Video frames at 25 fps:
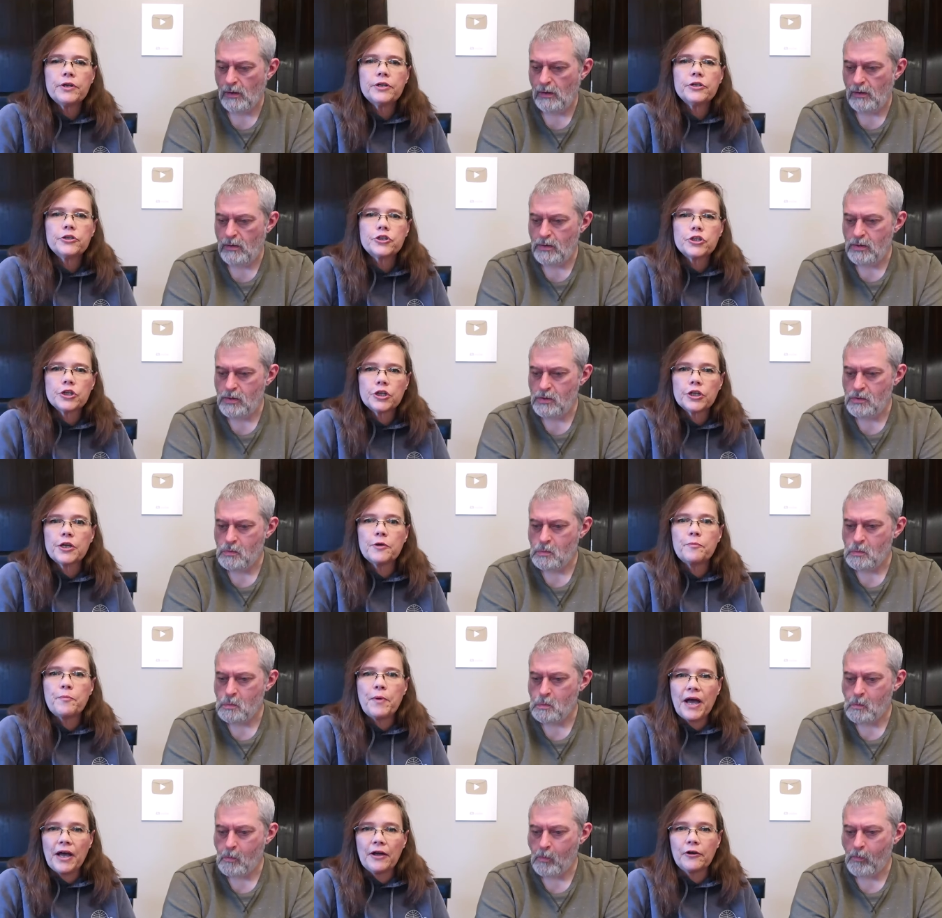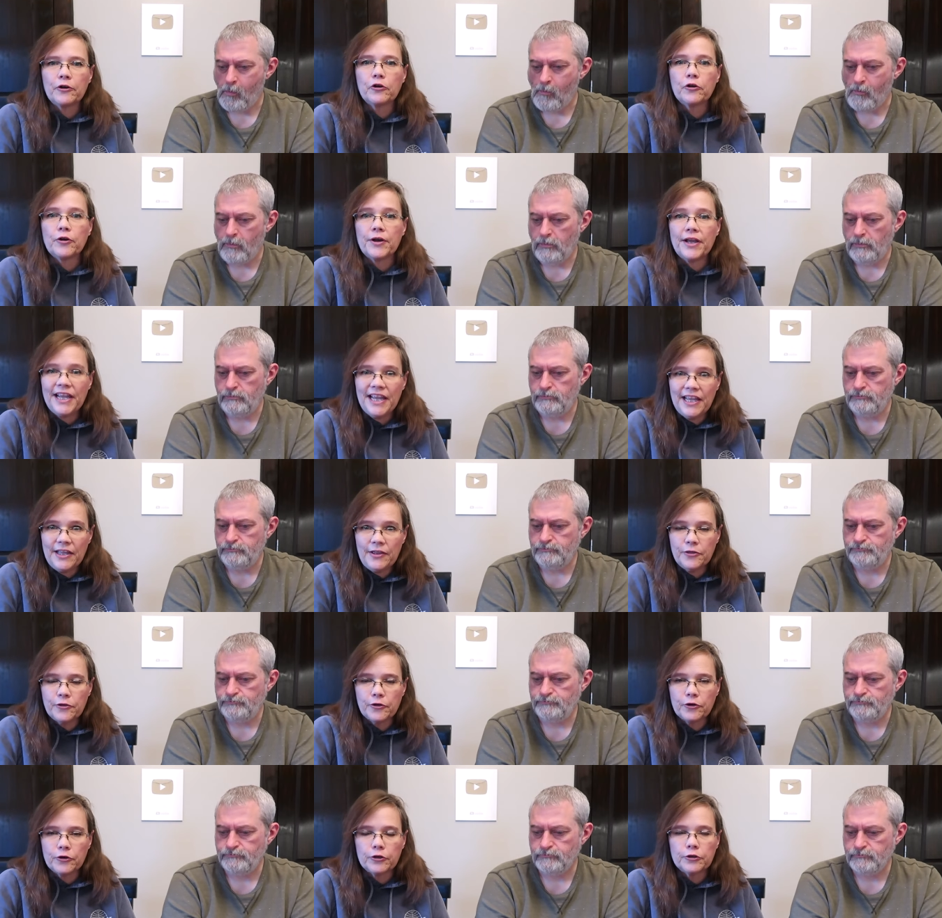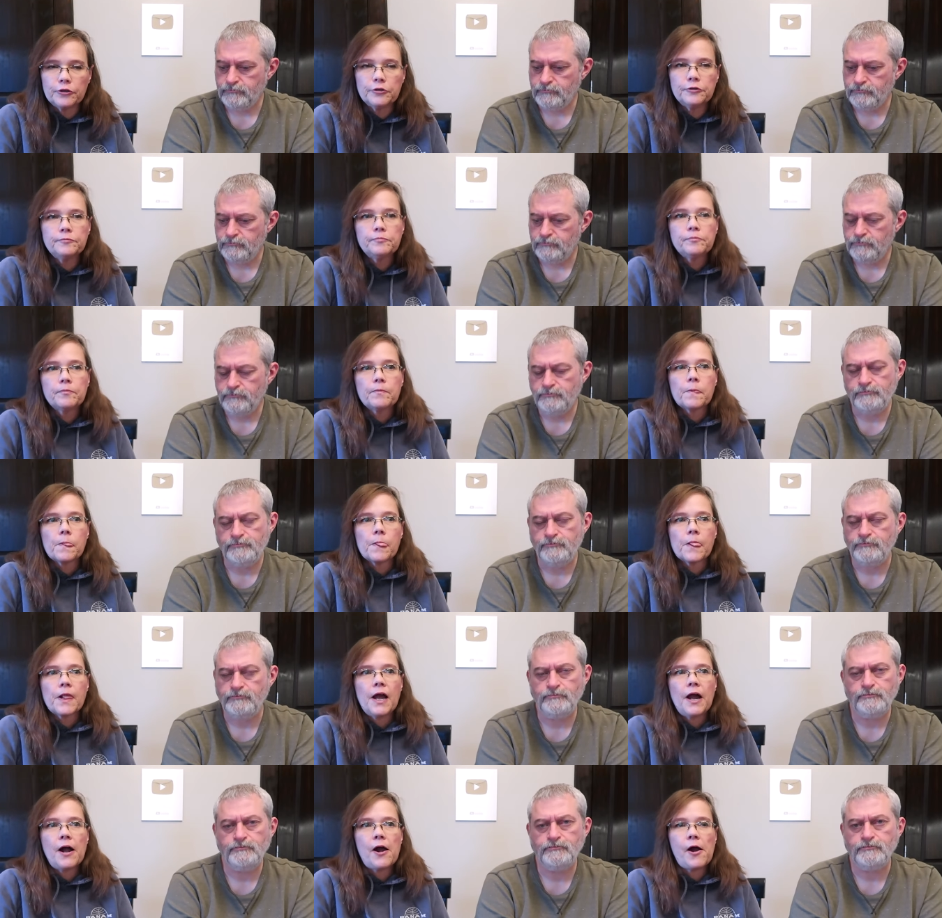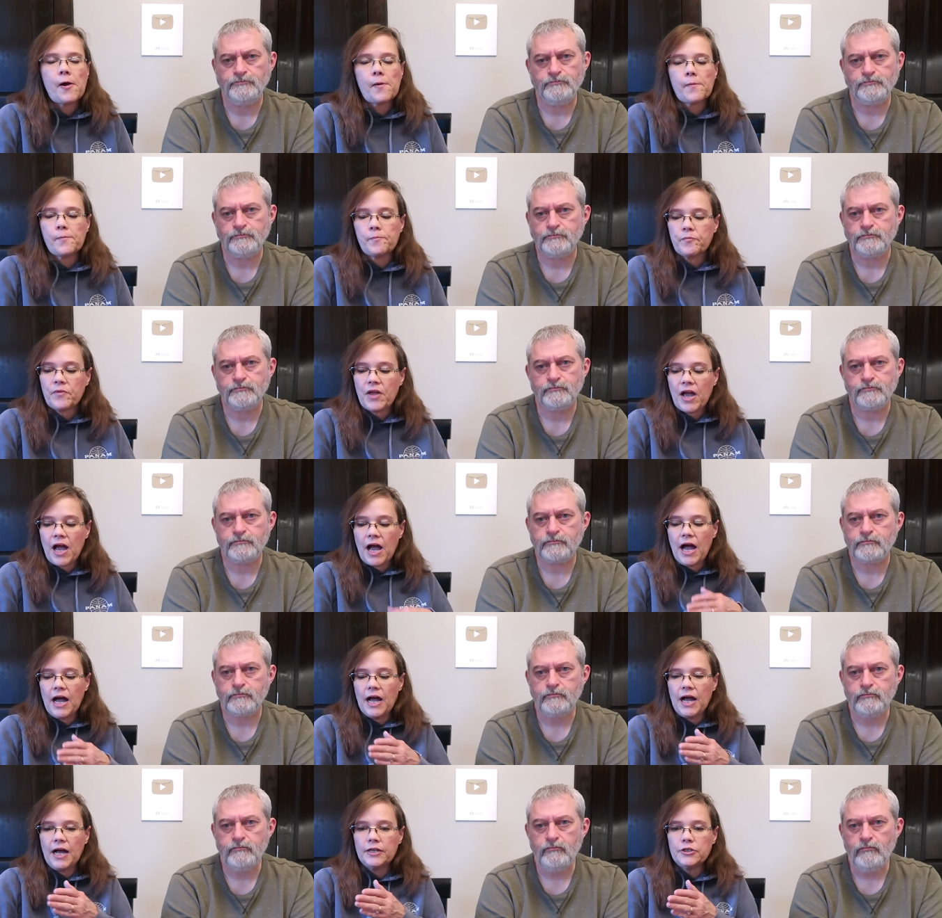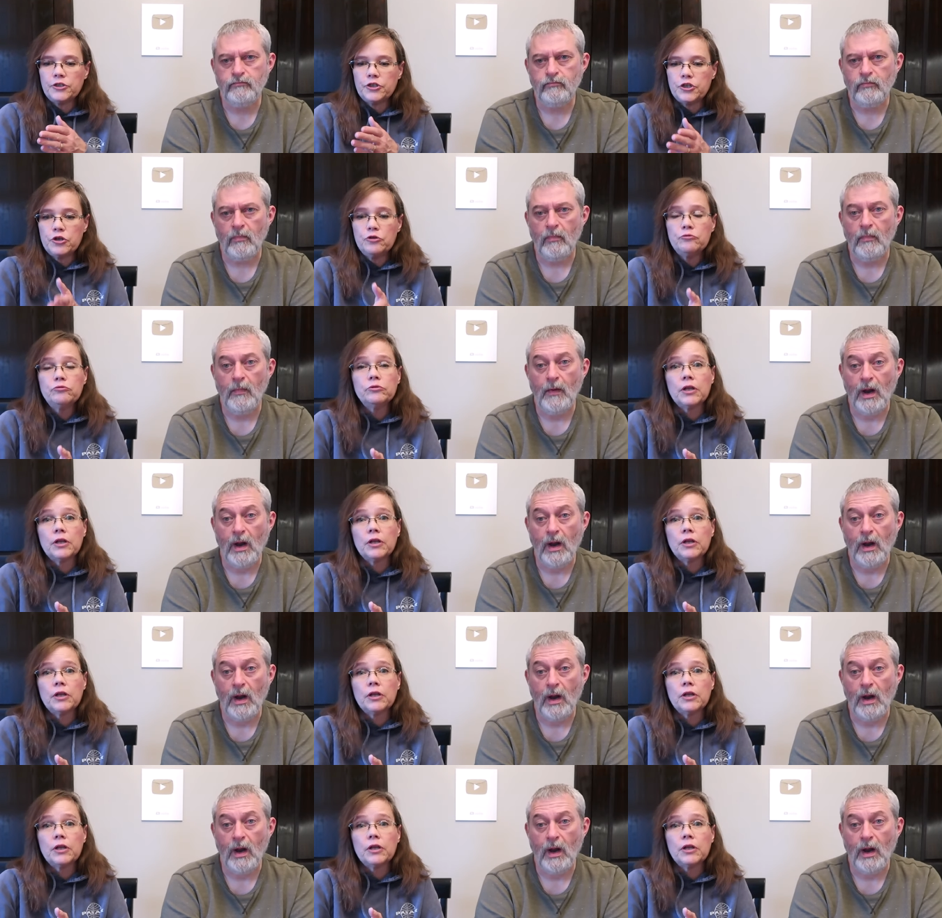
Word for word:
Speaker 1: get chili powder either. Um, I do